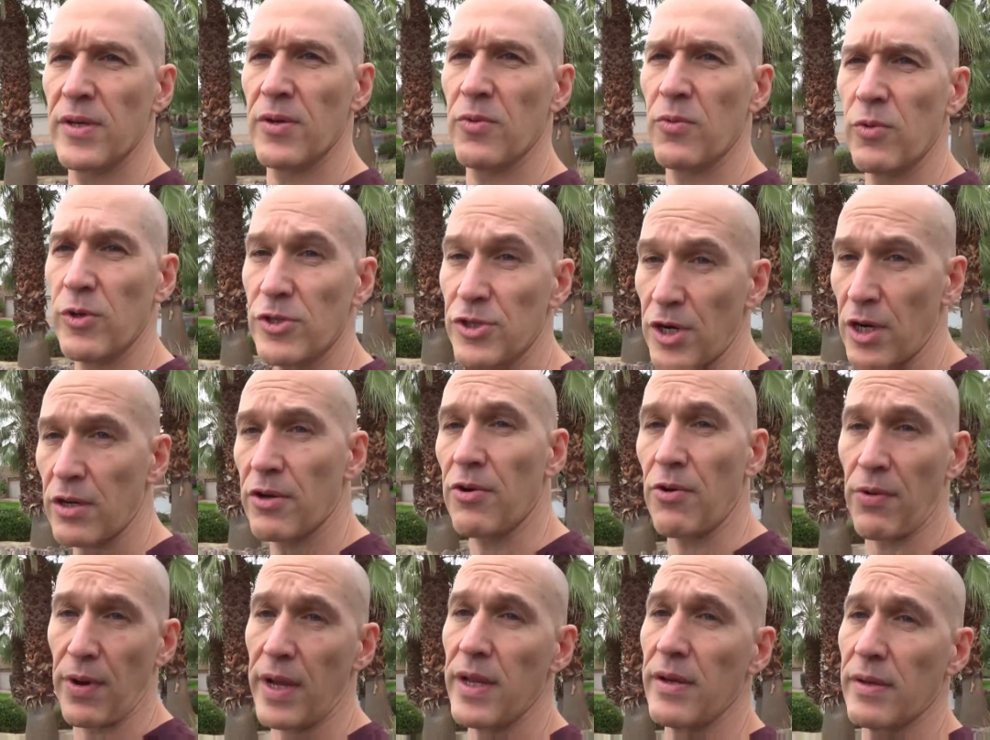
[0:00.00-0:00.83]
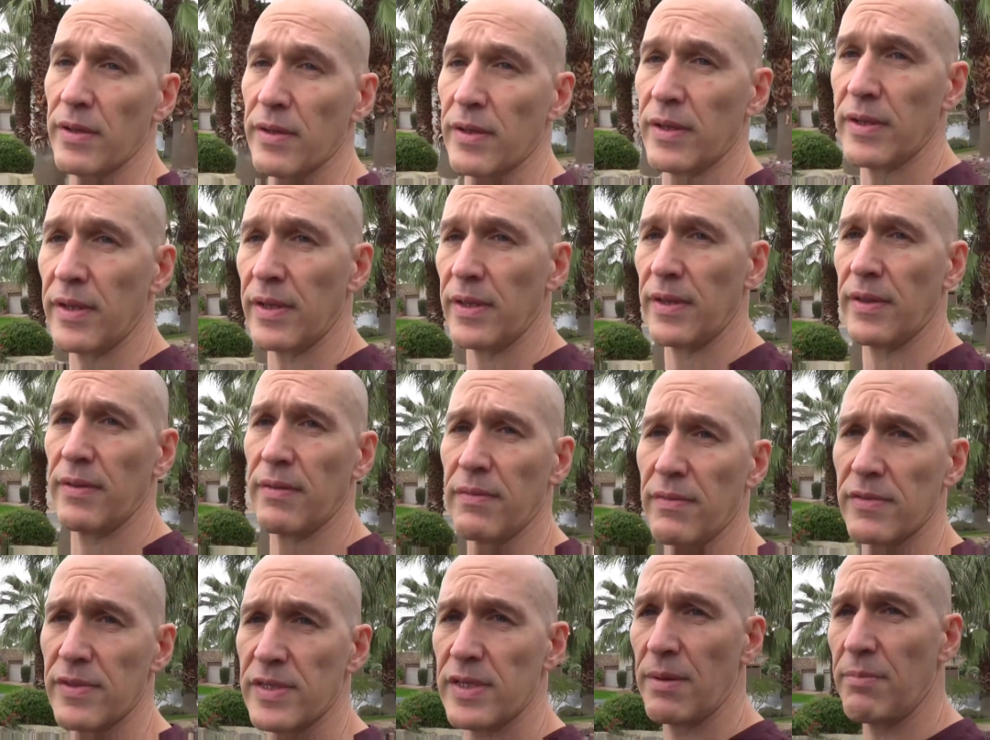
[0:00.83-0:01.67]
which are great, and
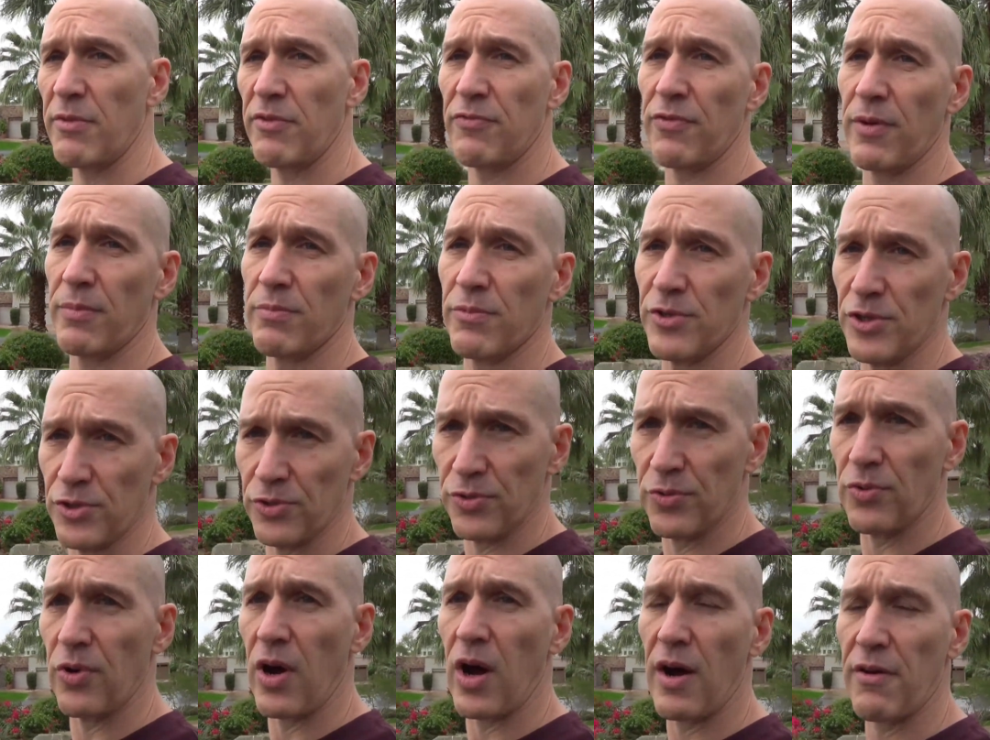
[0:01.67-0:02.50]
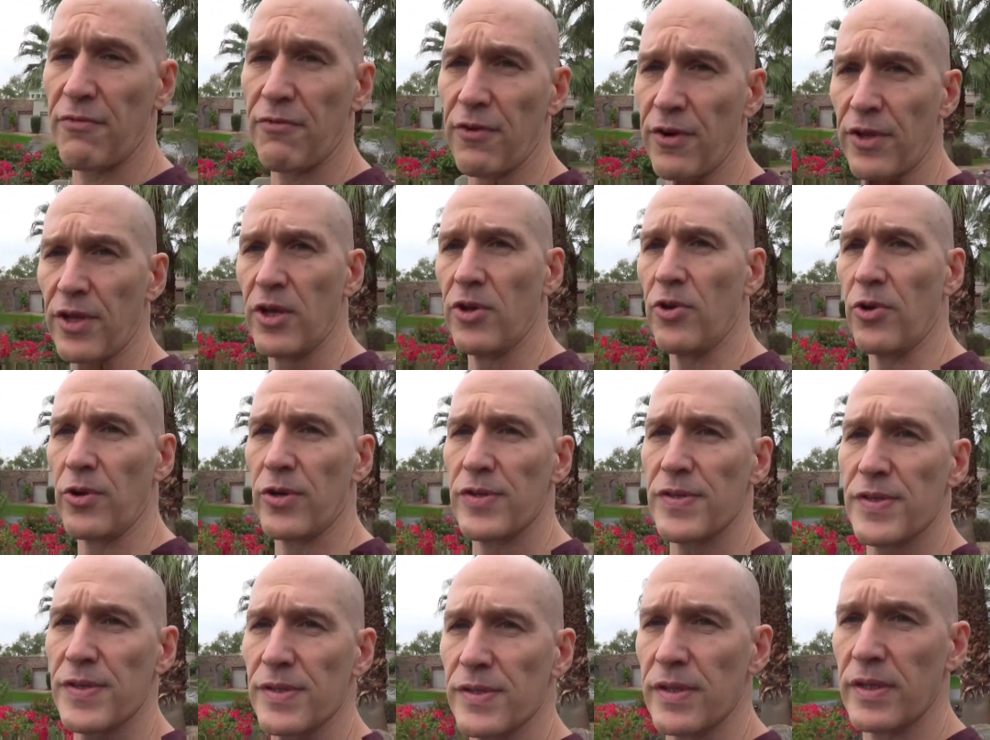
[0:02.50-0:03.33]
some of them do offer
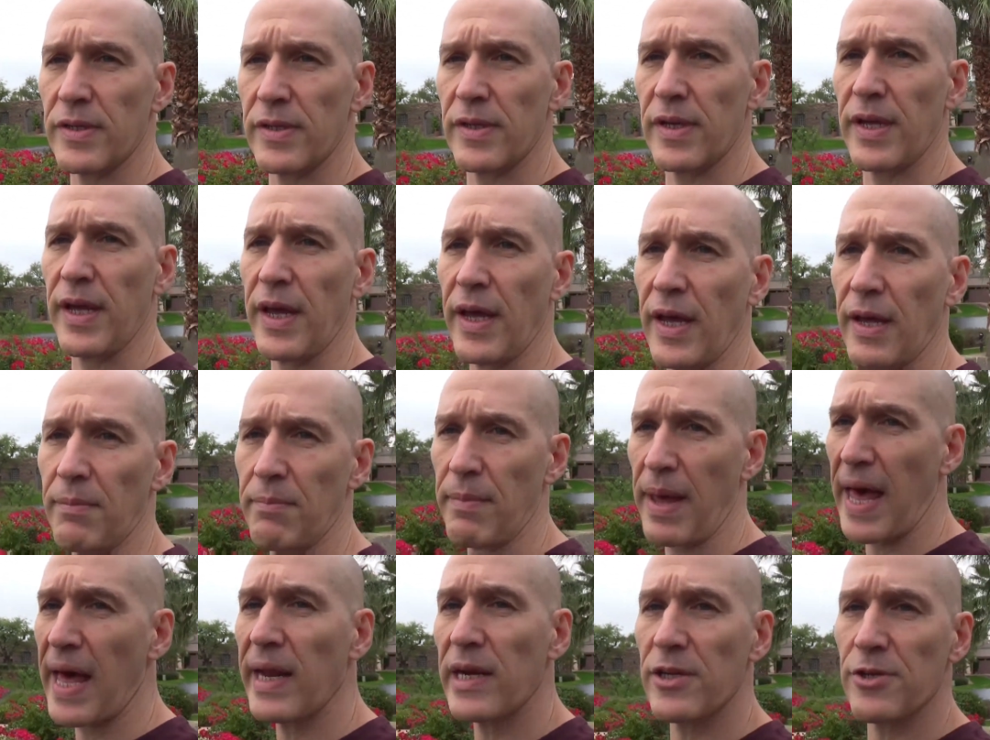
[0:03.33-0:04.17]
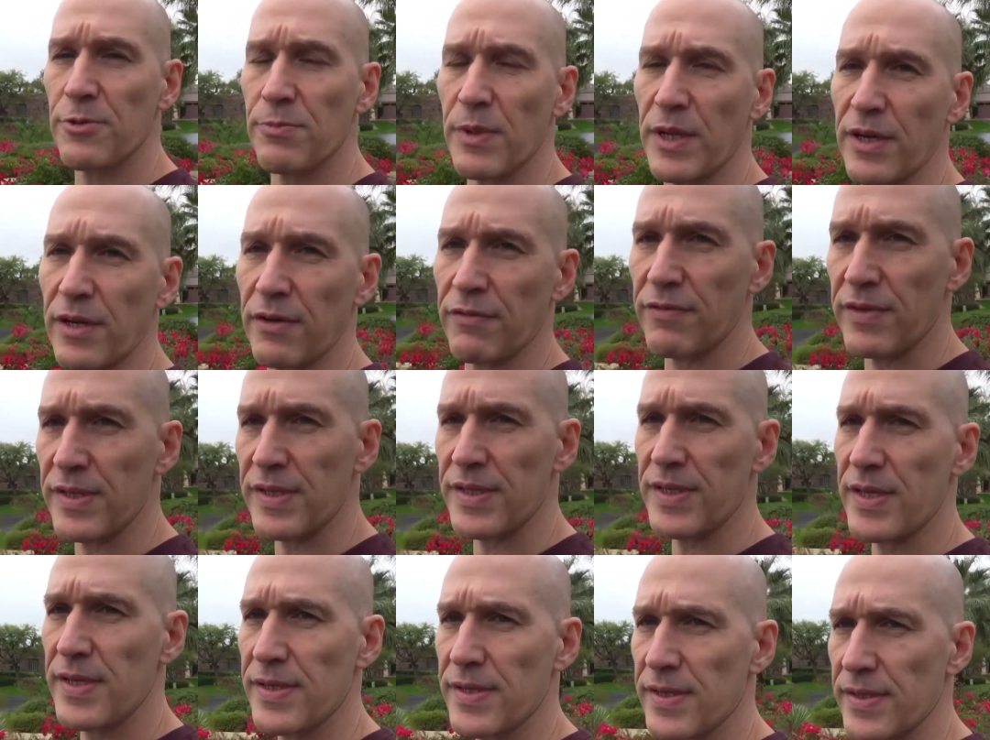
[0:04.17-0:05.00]
cures and management of
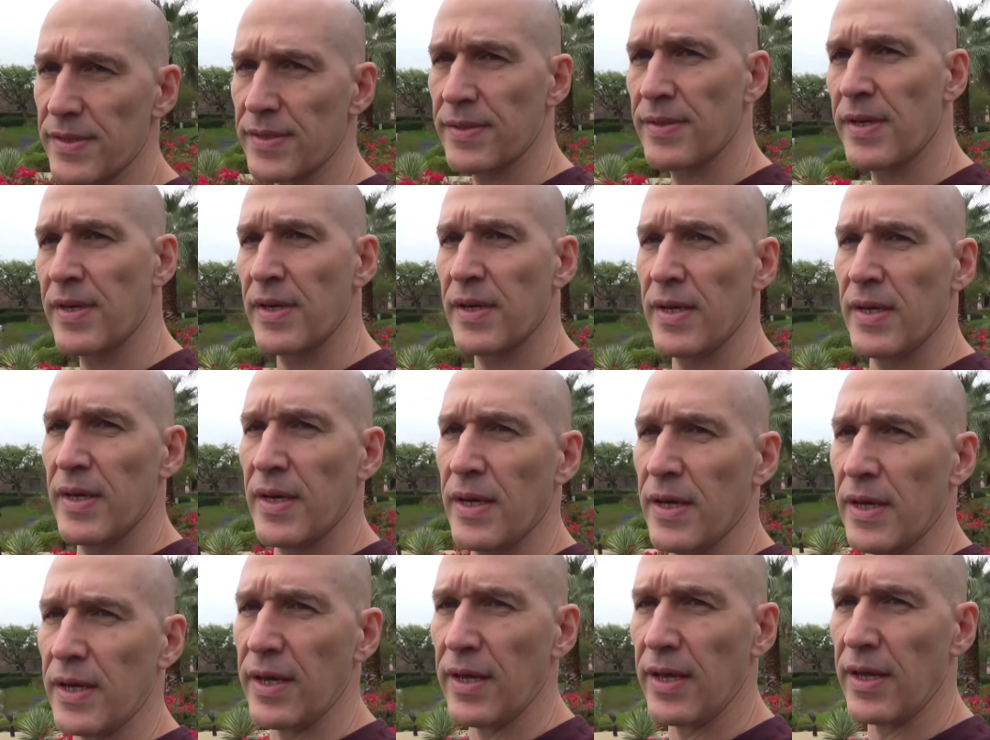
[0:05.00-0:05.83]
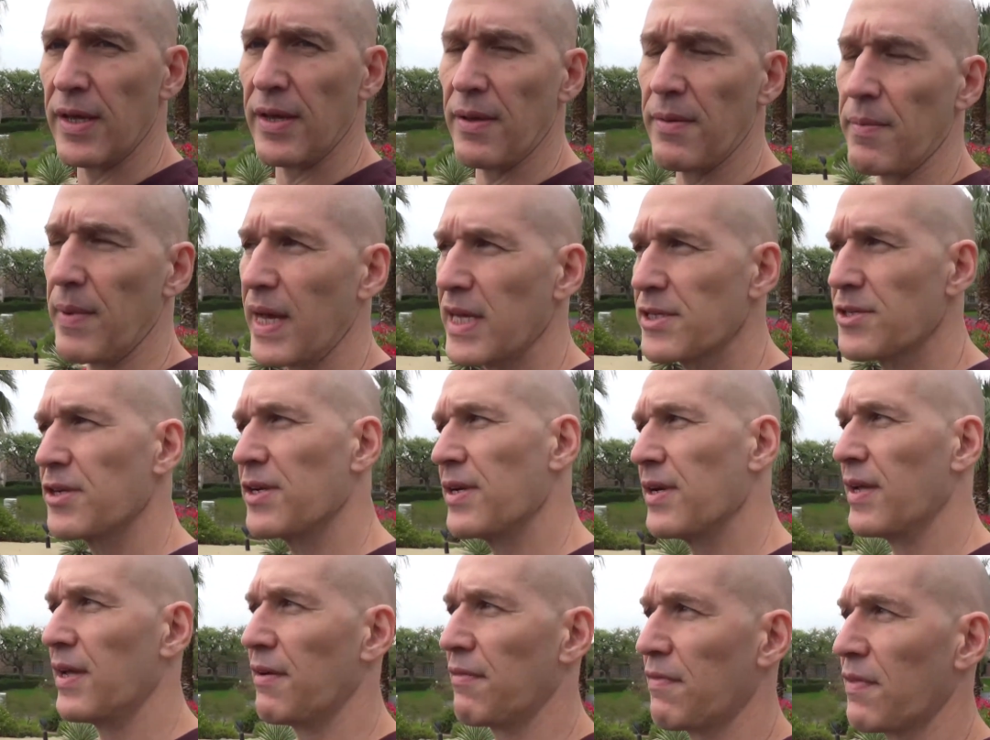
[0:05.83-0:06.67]
diseases, imagine
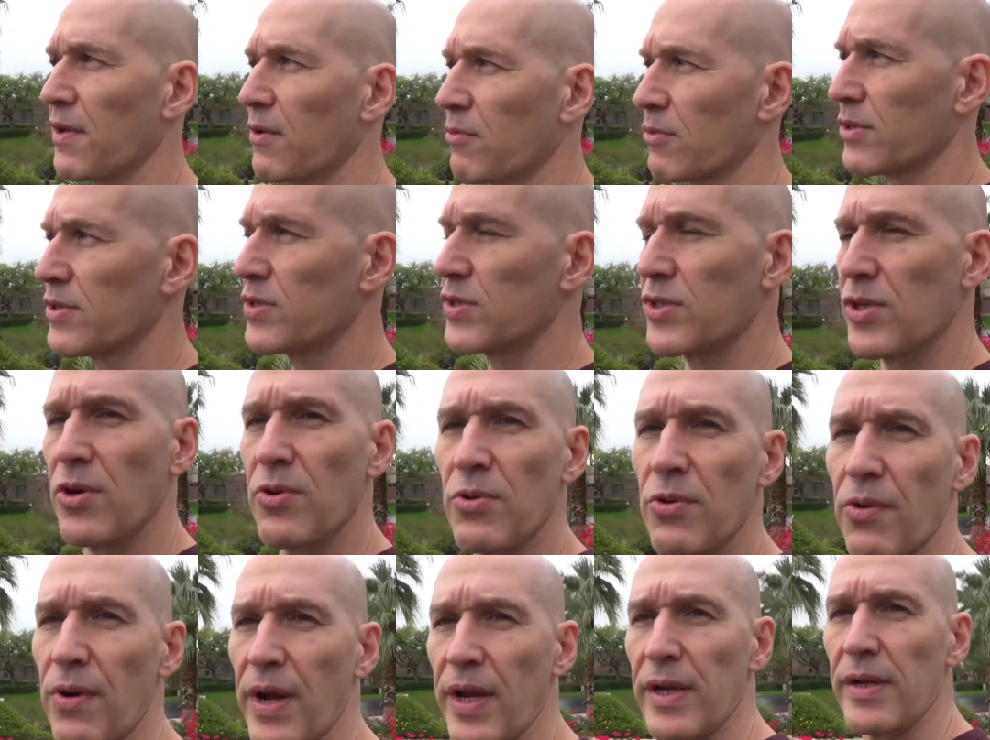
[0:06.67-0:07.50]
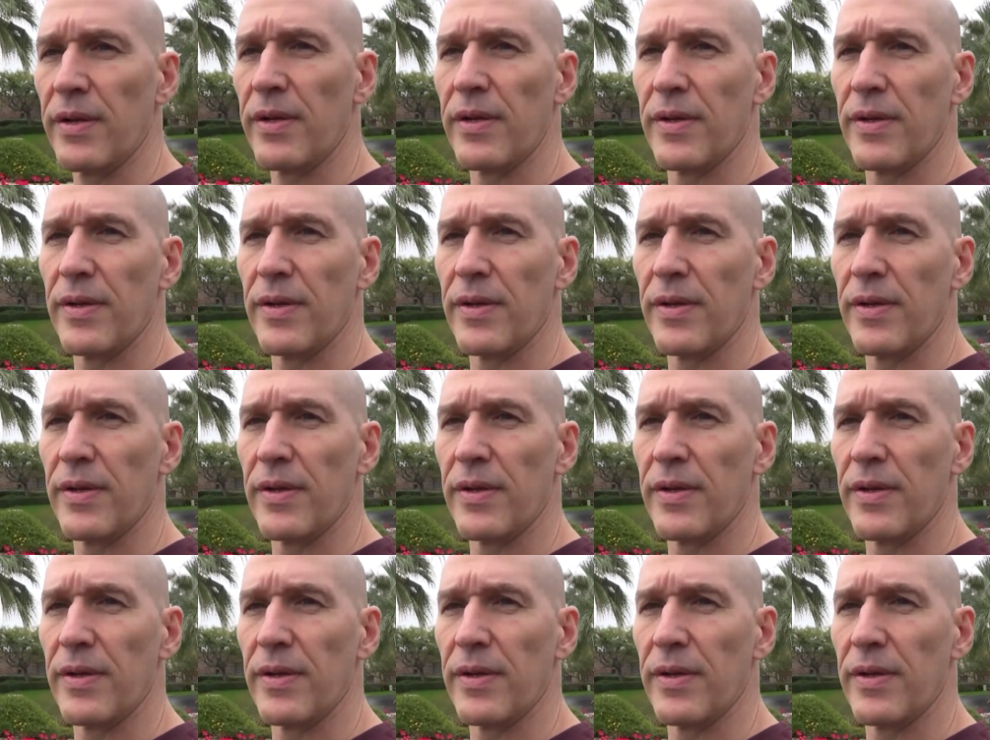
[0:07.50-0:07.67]
if they were so great